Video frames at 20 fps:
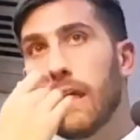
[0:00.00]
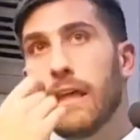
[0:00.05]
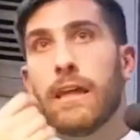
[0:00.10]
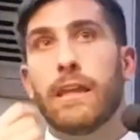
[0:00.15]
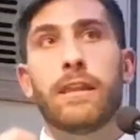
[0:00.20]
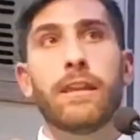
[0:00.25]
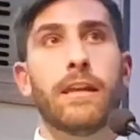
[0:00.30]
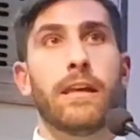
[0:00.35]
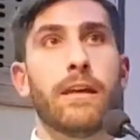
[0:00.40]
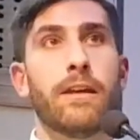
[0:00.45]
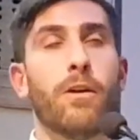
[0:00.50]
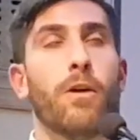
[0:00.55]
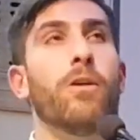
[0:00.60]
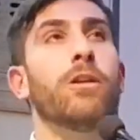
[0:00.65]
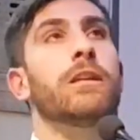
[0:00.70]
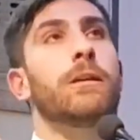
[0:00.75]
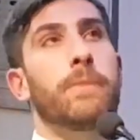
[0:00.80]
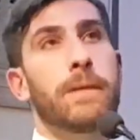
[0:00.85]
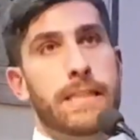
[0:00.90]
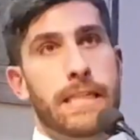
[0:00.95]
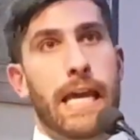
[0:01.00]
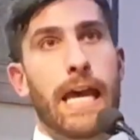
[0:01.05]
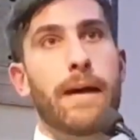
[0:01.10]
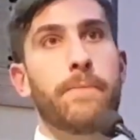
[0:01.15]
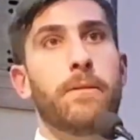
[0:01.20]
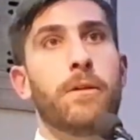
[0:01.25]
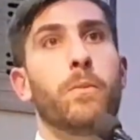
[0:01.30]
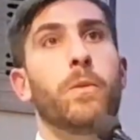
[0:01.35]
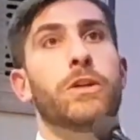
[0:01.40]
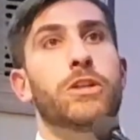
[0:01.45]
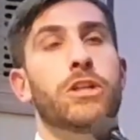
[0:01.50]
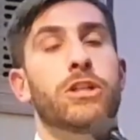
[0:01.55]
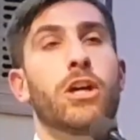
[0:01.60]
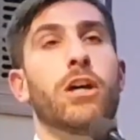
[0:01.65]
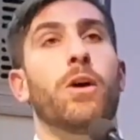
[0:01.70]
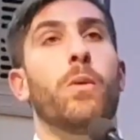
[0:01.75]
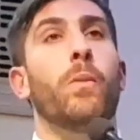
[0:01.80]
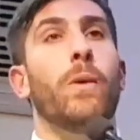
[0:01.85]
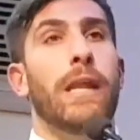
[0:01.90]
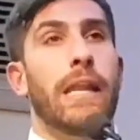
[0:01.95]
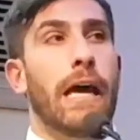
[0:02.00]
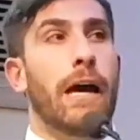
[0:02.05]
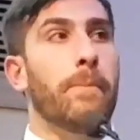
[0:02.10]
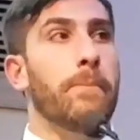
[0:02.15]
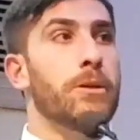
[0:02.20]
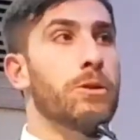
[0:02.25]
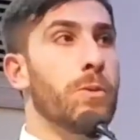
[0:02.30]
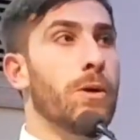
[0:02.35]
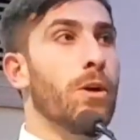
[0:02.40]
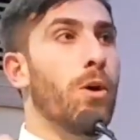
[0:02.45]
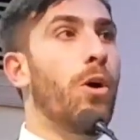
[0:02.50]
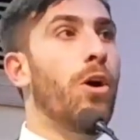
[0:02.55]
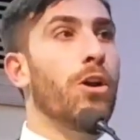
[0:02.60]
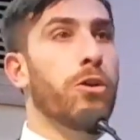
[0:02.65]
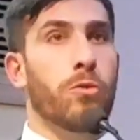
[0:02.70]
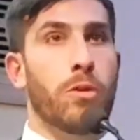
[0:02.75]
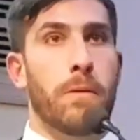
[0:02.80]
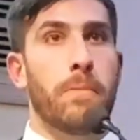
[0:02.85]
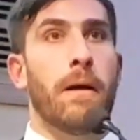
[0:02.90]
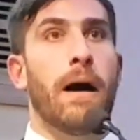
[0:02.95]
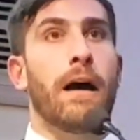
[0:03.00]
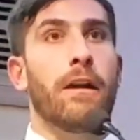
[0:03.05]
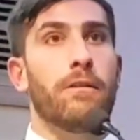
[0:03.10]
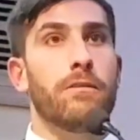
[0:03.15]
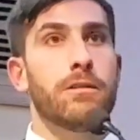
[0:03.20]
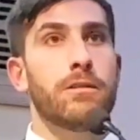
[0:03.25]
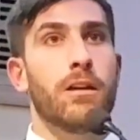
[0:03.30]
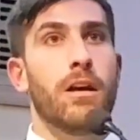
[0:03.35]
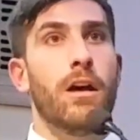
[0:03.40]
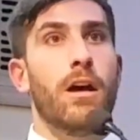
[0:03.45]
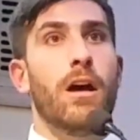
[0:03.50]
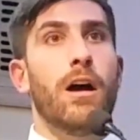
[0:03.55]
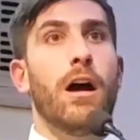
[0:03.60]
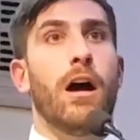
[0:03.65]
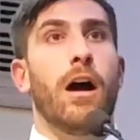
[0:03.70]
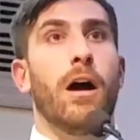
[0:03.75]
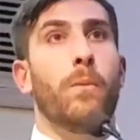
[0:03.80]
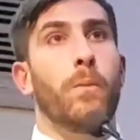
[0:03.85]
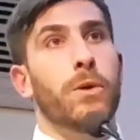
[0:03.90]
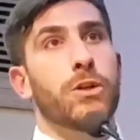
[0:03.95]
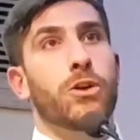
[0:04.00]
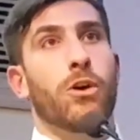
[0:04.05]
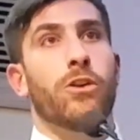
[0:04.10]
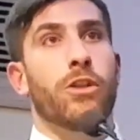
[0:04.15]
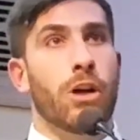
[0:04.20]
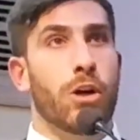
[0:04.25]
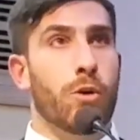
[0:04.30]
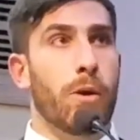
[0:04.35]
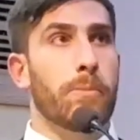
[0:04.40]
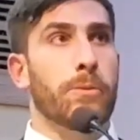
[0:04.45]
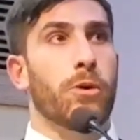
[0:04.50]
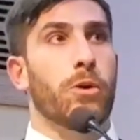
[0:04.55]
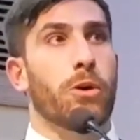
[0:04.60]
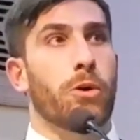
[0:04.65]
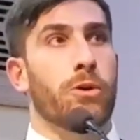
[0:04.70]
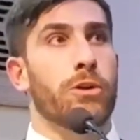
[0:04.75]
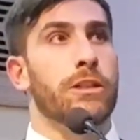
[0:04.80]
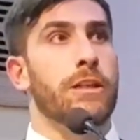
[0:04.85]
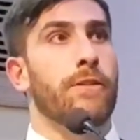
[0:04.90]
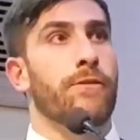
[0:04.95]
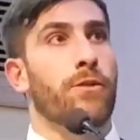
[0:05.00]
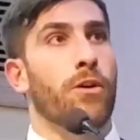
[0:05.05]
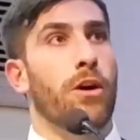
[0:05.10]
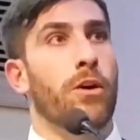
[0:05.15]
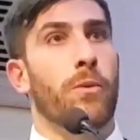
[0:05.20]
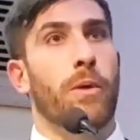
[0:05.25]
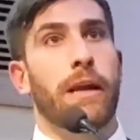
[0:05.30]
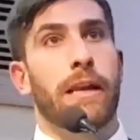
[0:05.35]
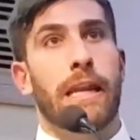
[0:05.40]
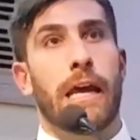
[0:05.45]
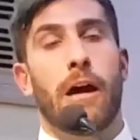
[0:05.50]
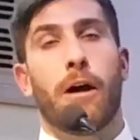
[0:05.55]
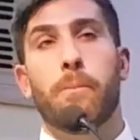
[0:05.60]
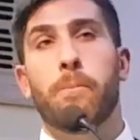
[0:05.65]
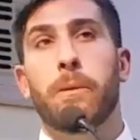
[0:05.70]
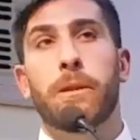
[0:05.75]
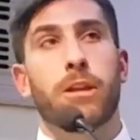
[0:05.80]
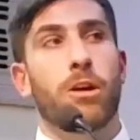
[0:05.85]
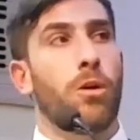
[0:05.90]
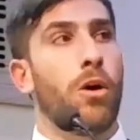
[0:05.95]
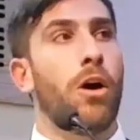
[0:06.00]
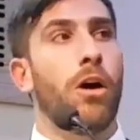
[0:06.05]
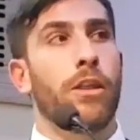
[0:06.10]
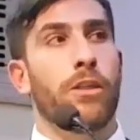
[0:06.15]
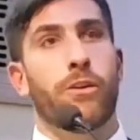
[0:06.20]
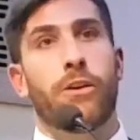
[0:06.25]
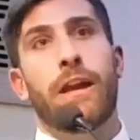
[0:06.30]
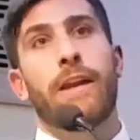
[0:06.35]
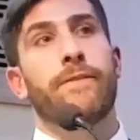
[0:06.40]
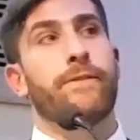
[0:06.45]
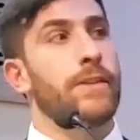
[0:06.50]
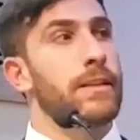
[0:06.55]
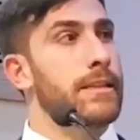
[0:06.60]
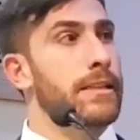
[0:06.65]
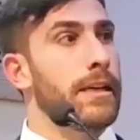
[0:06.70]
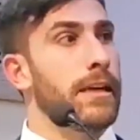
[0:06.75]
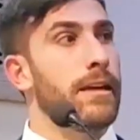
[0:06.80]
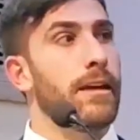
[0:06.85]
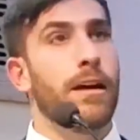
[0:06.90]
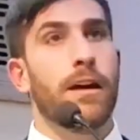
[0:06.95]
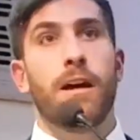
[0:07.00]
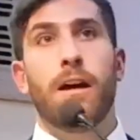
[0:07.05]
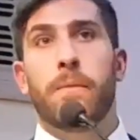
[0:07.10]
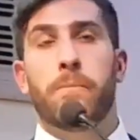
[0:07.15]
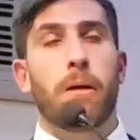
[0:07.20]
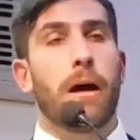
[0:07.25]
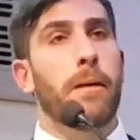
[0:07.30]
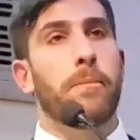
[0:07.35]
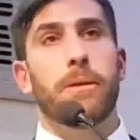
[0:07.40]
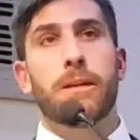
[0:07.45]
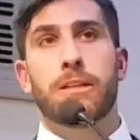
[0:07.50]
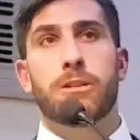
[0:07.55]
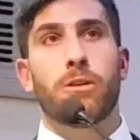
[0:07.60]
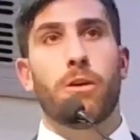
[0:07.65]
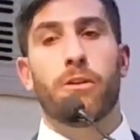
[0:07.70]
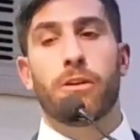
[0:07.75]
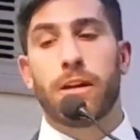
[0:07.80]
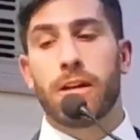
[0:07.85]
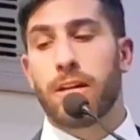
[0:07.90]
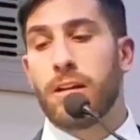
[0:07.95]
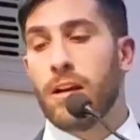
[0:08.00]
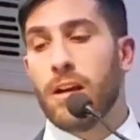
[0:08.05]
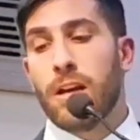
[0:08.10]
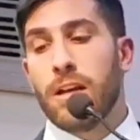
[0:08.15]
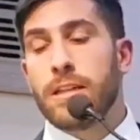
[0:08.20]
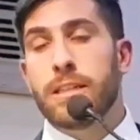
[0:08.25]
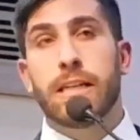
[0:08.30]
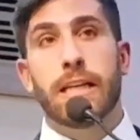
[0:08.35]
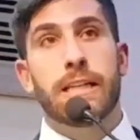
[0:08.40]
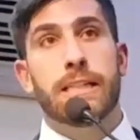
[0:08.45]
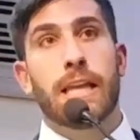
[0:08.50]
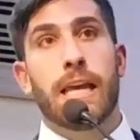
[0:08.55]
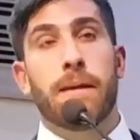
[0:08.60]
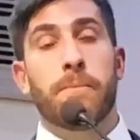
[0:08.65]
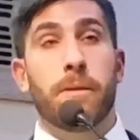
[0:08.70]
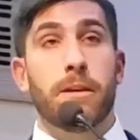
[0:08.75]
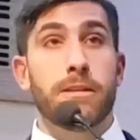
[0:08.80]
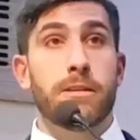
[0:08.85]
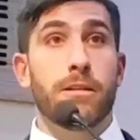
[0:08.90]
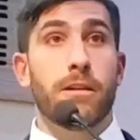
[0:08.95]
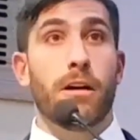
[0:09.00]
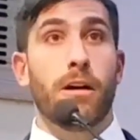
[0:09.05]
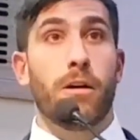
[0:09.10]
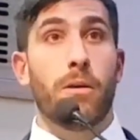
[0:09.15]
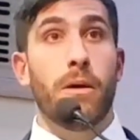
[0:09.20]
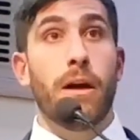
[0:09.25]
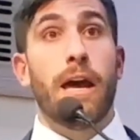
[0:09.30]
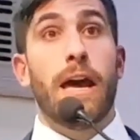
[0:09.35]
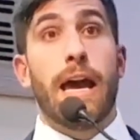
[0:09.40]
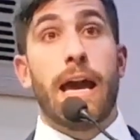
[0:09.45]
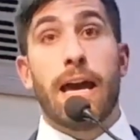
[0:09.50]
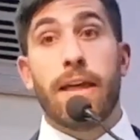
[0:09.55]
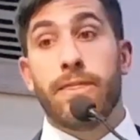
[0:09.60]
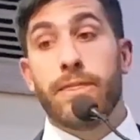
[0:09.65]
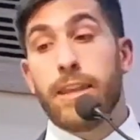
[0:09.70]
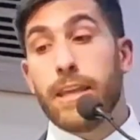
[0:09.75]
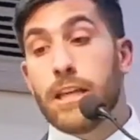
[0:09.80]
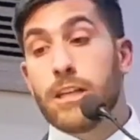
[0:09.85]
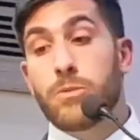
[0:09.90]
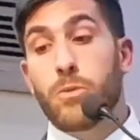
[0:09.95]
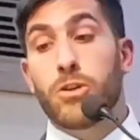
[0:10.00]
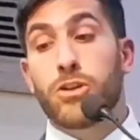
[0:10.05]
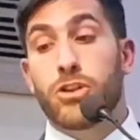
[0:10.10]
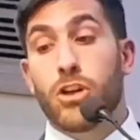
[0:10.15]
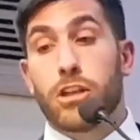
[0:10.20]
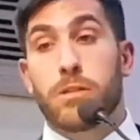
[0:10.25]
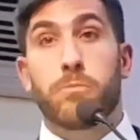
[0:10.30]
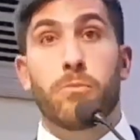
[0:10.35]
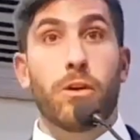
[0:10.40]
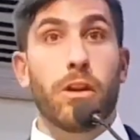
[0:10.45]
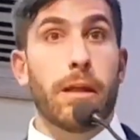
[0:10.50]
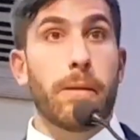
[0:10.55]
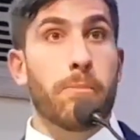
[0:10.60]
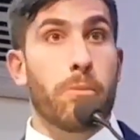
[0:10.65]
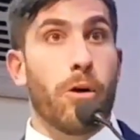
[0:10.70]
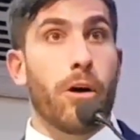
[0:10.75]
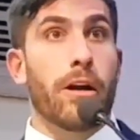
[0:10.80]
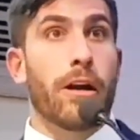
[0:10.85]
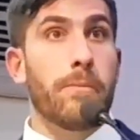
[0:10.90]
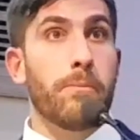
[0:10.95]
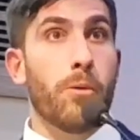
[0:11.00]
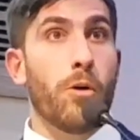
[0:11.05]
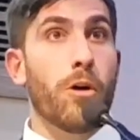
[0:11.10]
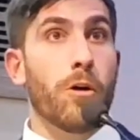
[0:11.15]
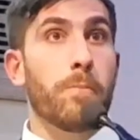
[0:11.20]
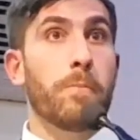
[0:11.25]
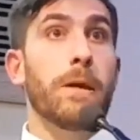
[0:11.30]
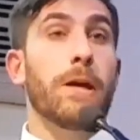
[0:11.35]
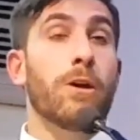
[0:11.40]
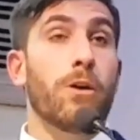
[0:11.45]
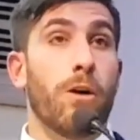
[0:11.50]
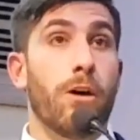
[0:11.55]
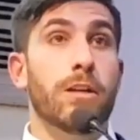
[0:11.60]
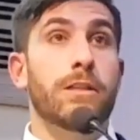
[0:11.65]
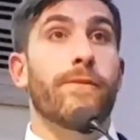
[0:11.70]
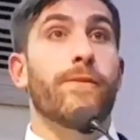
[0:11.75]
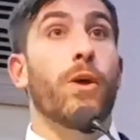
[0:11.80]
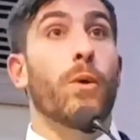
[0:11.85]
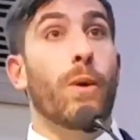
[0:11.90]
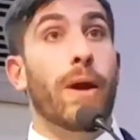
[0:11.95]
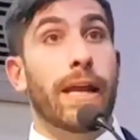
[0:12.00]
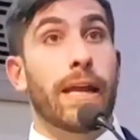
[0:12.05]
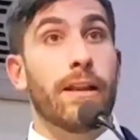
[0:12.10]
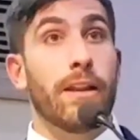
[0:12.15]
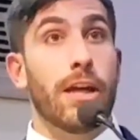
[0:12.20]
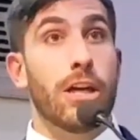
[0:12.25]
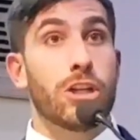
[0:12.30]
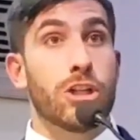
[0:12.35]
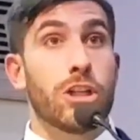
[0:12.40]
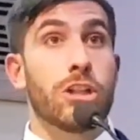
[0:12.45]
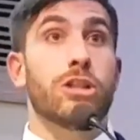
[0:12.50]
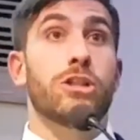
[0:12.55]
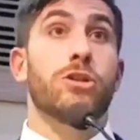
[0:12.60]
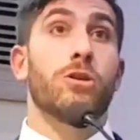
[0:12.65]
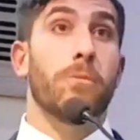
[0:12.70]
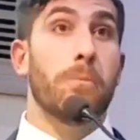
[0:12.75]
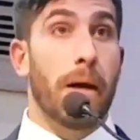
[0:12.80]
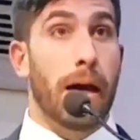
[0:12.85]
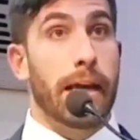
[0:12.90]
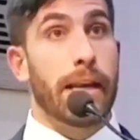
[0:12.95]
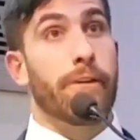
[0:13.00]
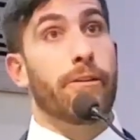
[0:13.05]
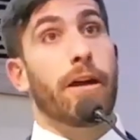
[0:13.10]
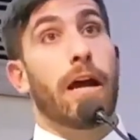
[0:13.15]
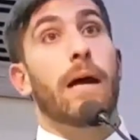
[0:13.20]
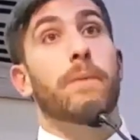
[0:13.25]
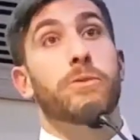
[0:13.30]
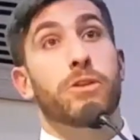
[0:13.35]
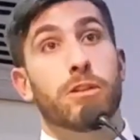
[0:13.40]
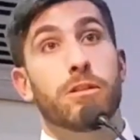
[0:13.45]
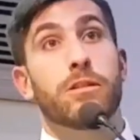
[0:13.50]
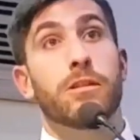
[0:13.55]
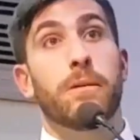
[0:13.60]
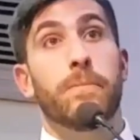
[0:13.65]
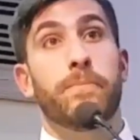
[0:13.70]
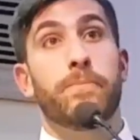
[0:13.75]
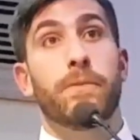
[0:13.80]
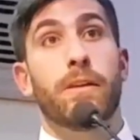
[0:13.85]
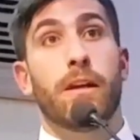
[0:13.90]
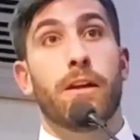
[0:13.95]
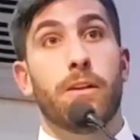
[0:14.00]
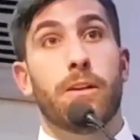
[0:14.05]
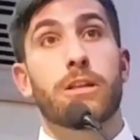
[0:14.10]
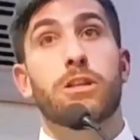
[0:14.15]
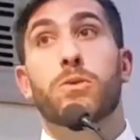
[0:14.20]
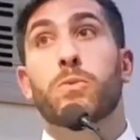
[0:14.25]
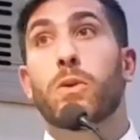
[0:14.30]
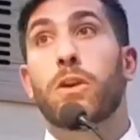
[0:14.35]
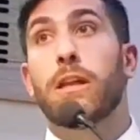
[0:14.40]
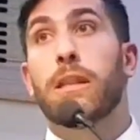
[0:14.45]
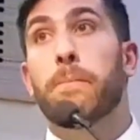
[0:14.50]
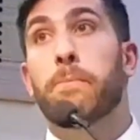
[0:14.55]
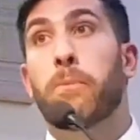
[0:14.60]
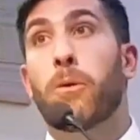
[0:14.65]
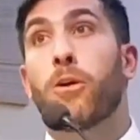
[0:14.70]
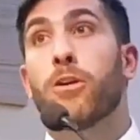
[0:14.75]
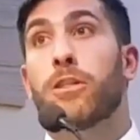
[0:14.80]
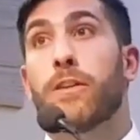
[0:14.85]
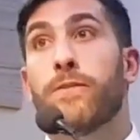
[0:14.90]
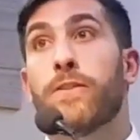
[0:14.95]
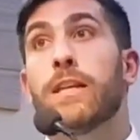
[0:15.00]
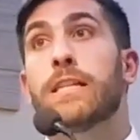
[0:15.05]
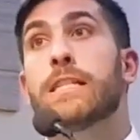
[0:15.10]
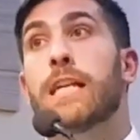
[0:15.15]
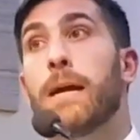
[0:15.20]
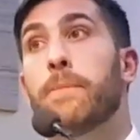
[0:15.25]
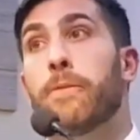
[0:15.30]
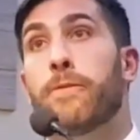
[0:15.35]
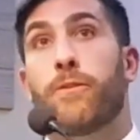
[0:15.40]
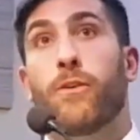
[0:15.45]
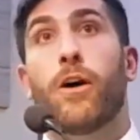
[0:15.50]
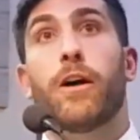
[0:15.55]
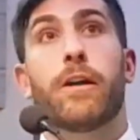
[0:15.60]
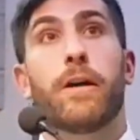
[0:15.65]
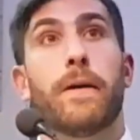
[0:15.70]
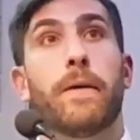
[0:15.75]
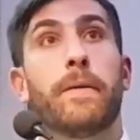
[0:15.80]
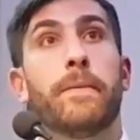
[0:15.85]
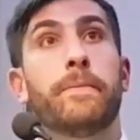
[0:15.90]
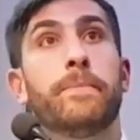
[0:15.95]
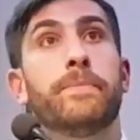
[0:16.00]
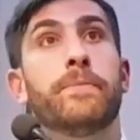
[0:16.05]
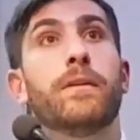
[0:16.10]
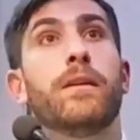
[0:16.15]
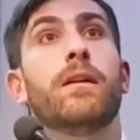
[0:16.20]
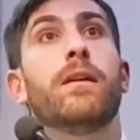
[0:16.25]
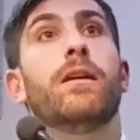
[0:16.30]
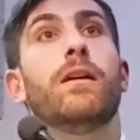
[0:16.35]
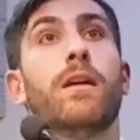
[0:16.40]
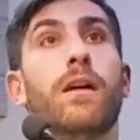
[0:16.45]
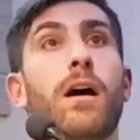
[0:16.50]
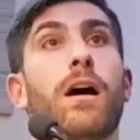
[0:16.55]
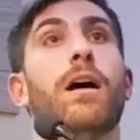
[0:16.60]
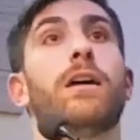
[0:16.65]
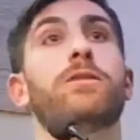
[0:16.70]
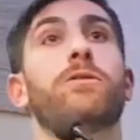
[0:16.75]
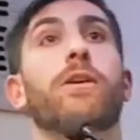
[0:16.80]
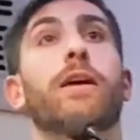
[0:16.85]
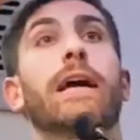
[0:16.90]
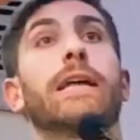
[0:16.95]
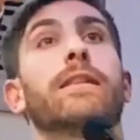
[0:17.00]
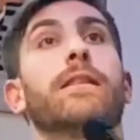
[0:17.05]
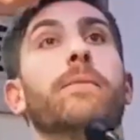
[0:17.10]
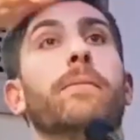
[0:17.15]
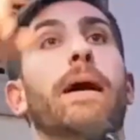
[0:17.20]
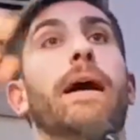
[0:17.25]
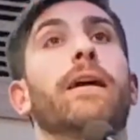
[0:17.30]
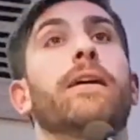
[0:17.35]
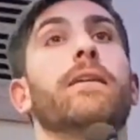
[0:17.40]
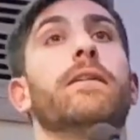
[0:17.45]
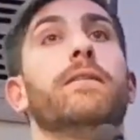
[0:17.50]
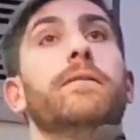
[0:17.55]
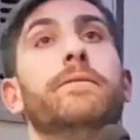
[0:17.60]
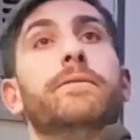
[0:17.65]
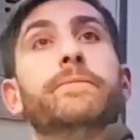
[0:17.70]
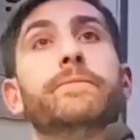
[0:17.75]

the, the ultimate scam and which is going to win out between all three models, uh, which are the cryptocurrency fraud right now, but they're all in their infancy probably started six to eight months ago, and these were just really brought on board because of the regulations to binary options. And this is really the birth of this type of fraud. So I am glad.